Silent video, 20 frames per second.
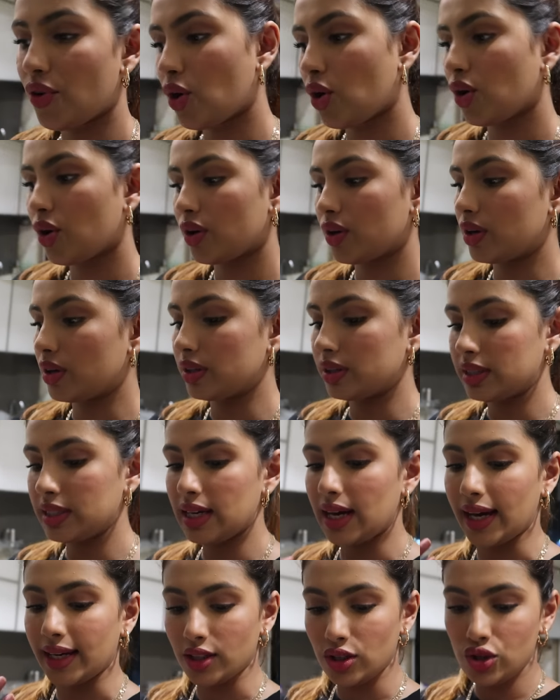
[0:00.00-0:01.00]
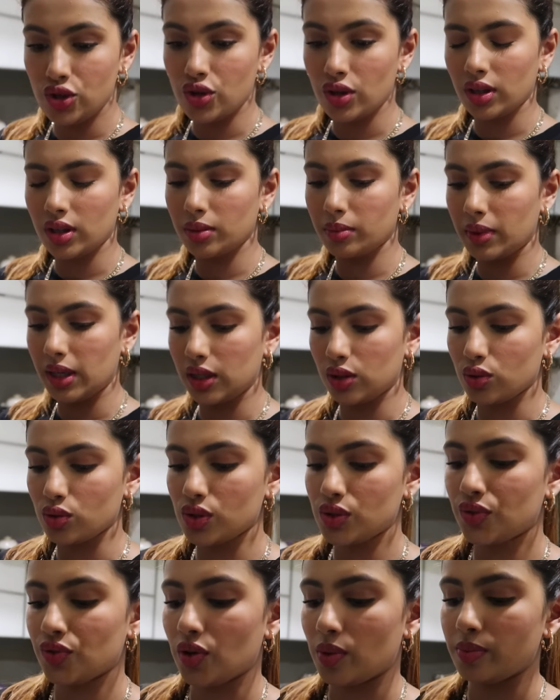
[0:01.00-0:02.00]
For the extra
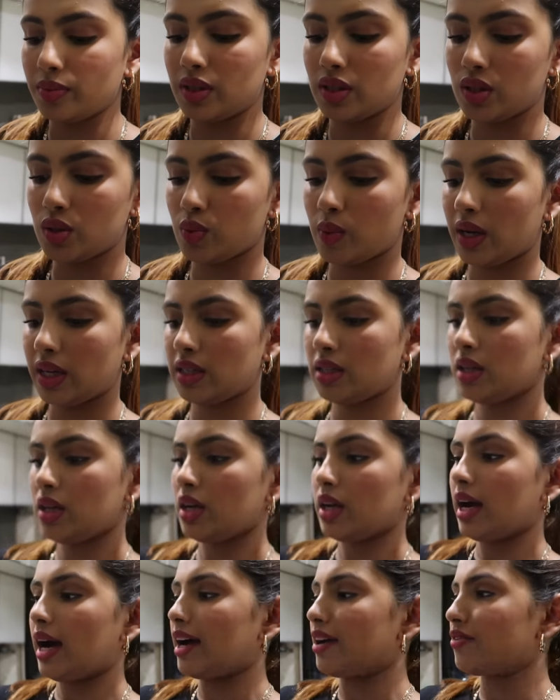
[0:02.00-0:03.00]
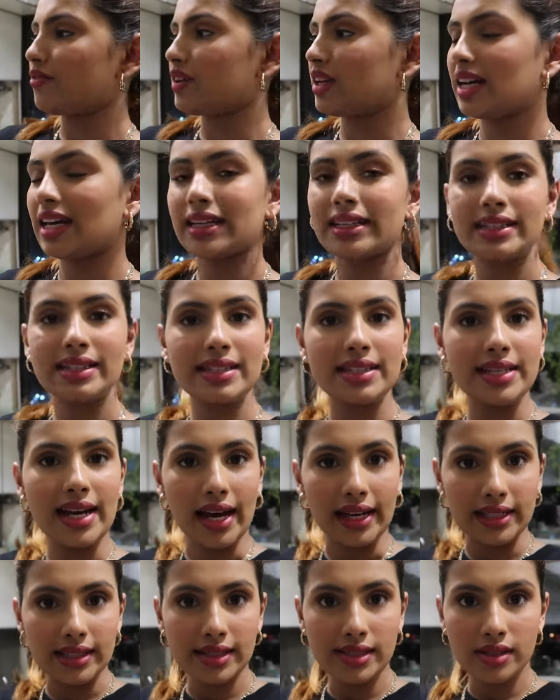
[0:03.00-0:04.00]
tomatoes from this one, I feel like it's
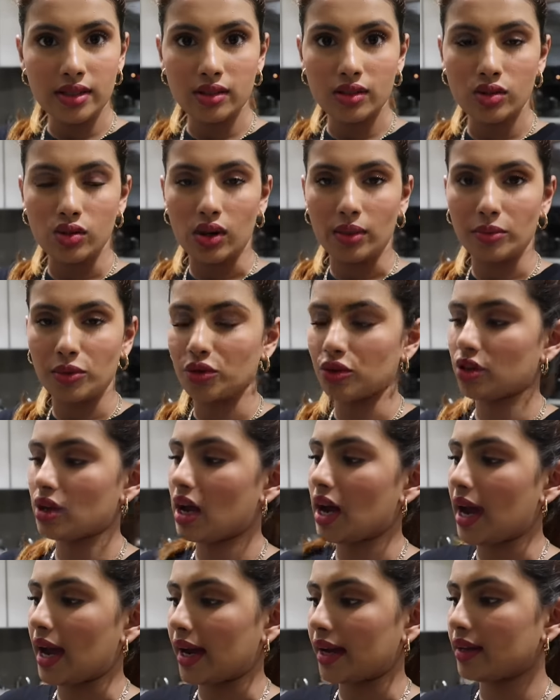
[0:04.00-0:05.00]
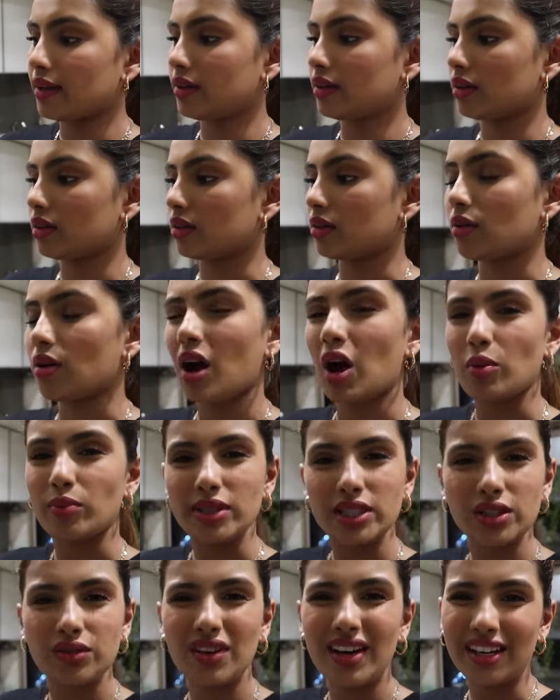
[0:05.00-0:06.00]
diced, so I'm gonna add how
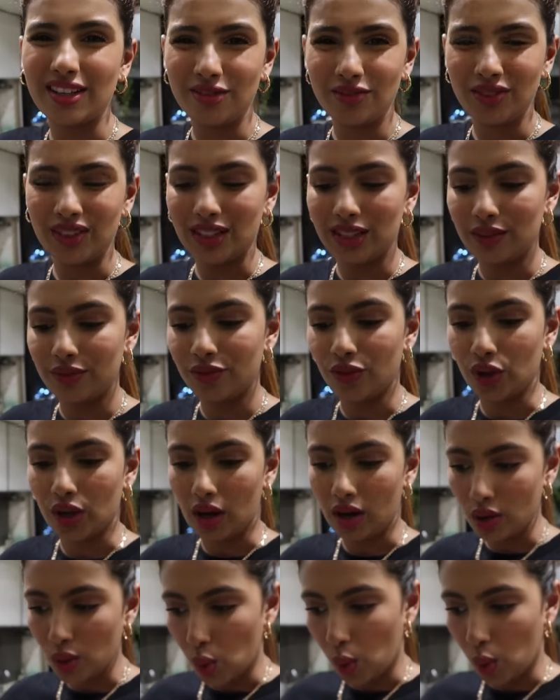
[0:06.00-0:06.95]
much am I feel for our